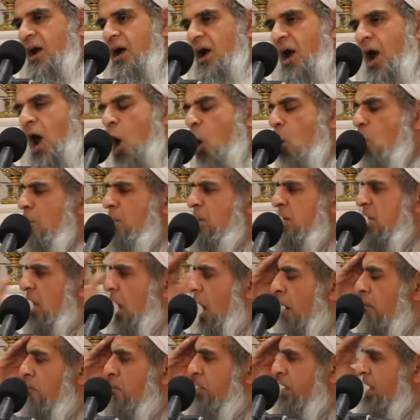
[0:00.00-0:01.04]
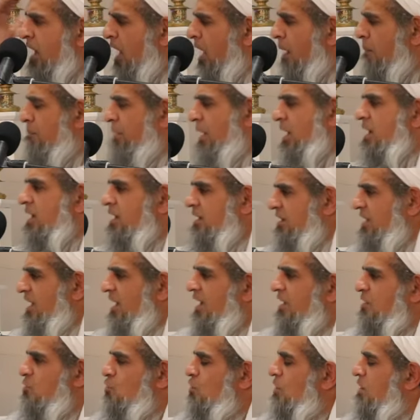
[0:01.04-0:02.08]
How many anbiya are buried
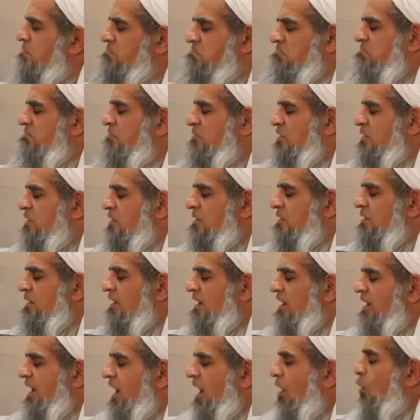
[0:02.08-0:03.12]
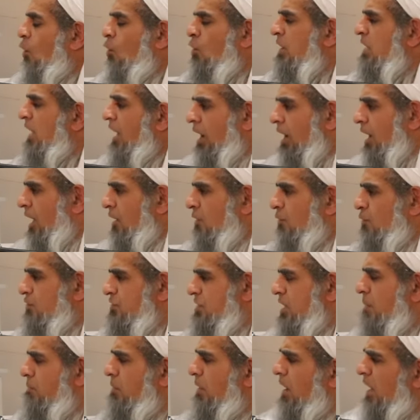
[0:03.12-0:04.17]
there? Only Allah
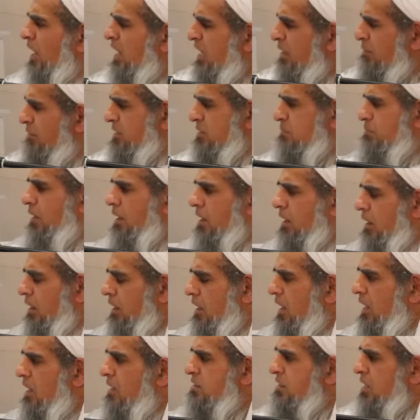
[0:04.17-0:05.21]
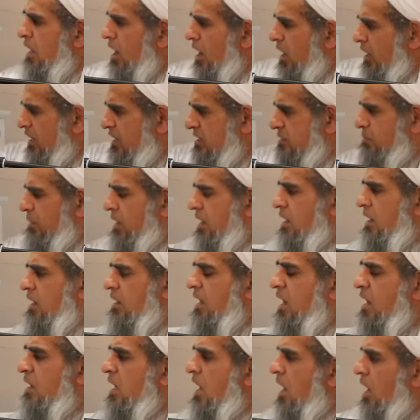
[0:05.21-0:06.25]
knows. Ibrahim is buried there. Ishaq is buried
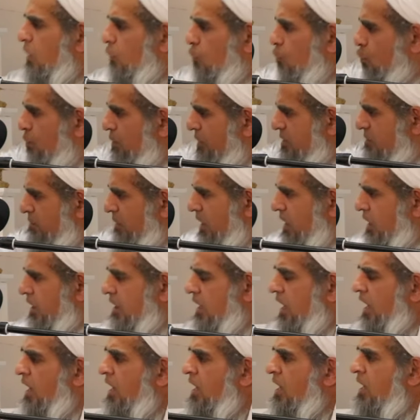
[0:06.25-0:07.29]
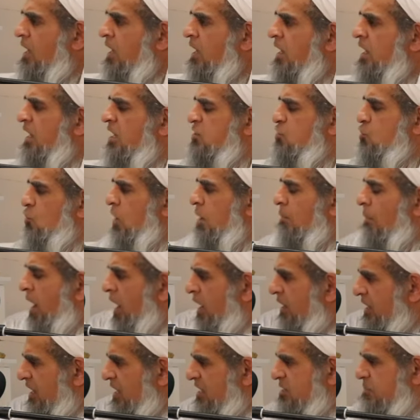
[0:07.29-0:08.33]
there. Yaqub is buried there.
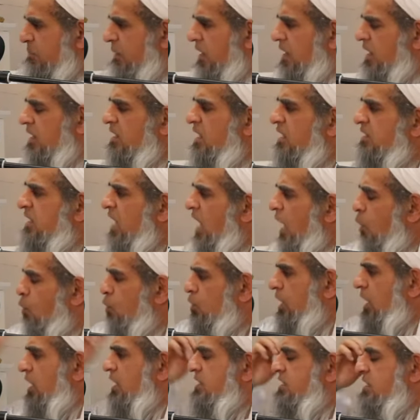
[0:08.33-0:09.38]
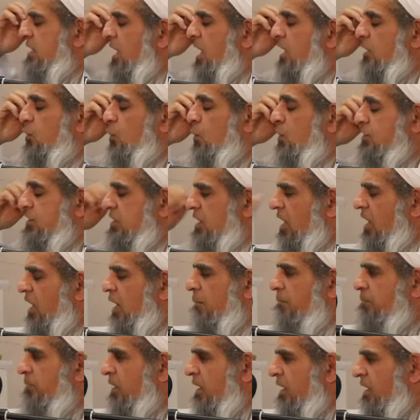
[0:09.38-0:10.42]
Suleiman is buried there. Dawood alayhi salatu
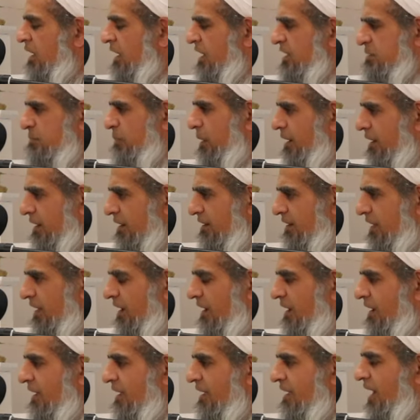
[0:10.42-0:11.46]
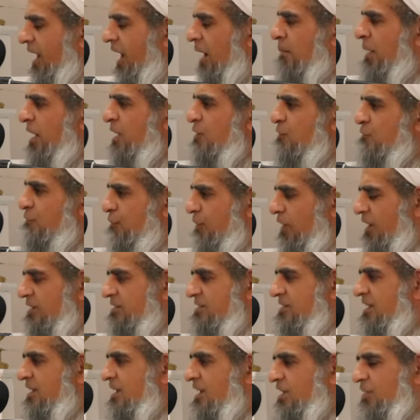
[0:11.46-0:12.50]
wasalam is buried there. And my young
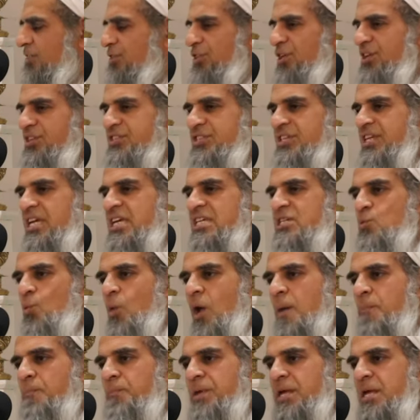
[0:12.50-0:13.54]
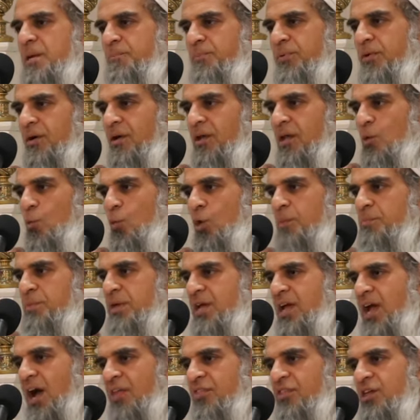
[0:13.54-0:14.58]
friends, this is where people will be
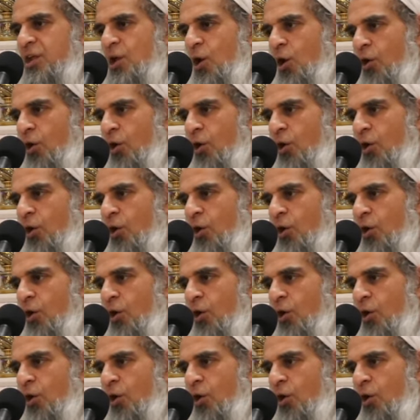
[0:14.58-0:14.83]
gathered